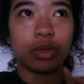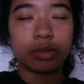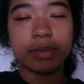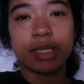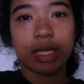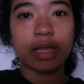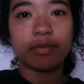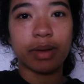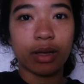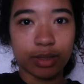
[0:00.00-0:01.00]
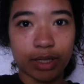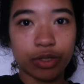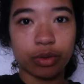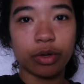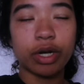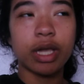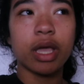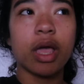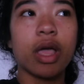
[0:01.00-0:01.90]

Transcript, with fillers: which means I leave my house at 2.30.